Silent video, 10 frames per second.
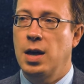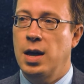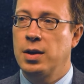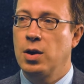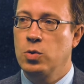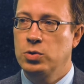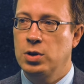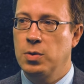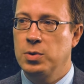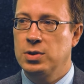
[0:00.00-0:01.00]
and
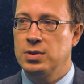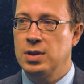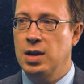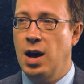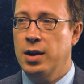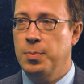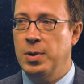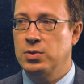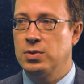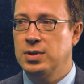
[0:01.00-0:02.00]
OSHA, which is the
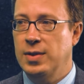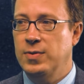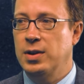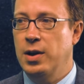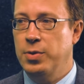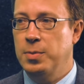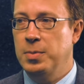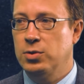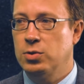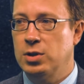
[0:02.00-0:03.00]
Occupational Safety and Health
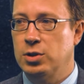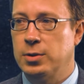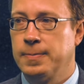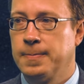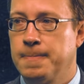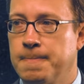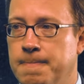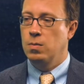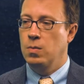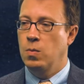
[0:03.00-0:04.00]
Administration.
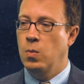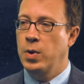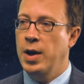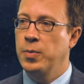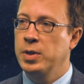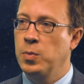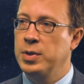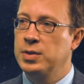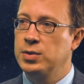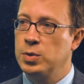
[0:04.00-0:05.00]
What I really
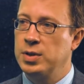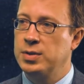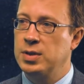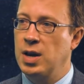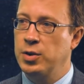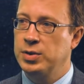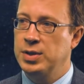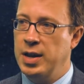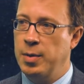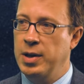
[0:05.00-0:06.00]
want the students to
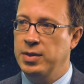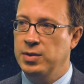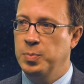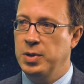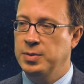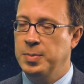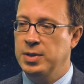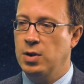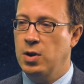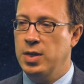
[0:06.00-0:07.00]
understand about these
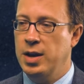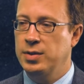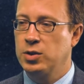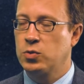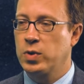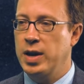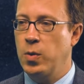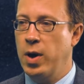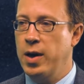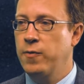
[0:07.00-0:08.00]
placements are that it's a
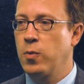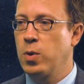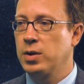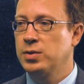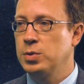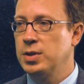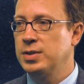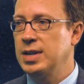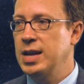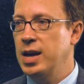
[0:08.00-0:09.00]
great way for
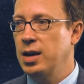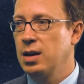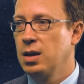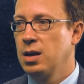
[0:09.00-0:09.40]
students to get